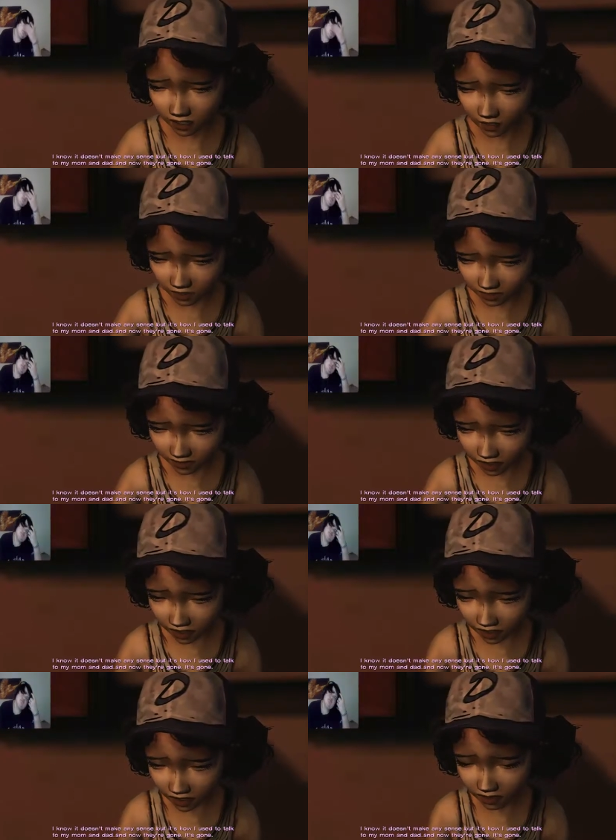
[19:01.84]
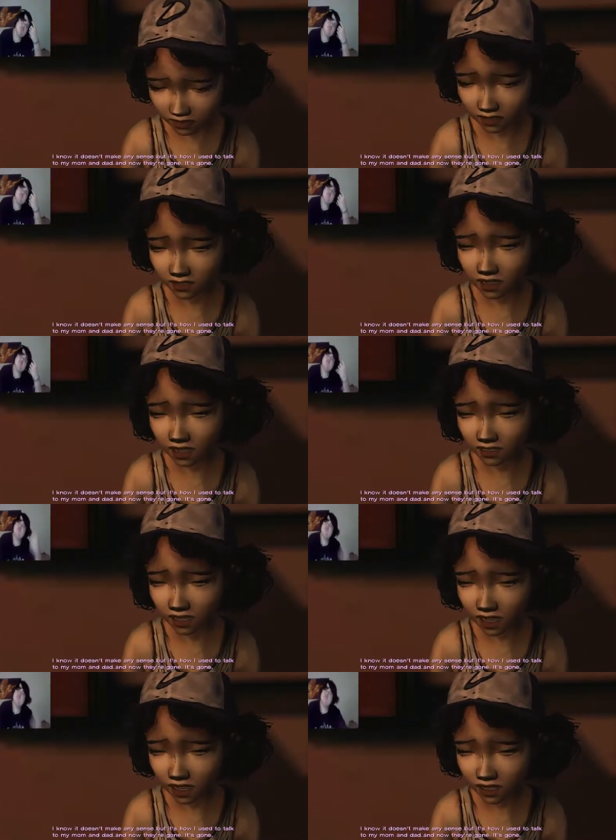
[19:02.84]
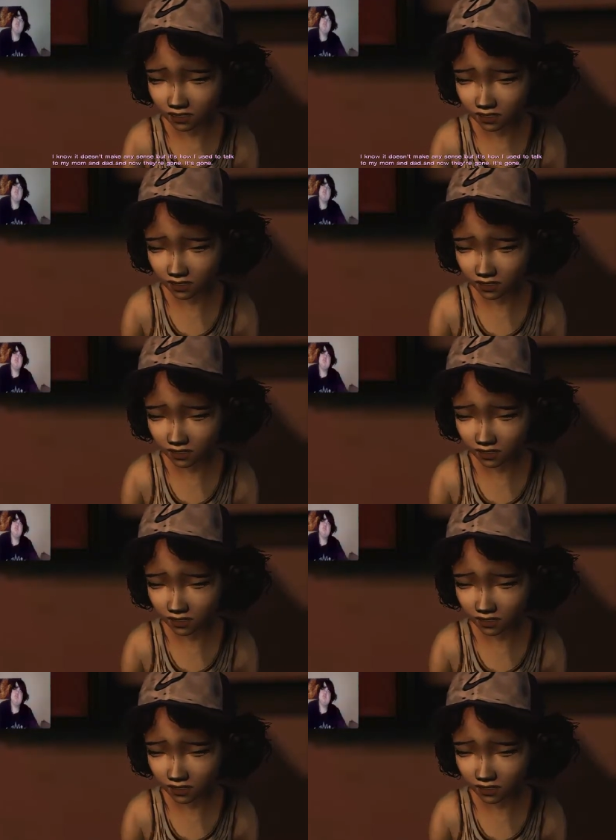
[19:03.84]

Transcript: And now they're gone. It's gone.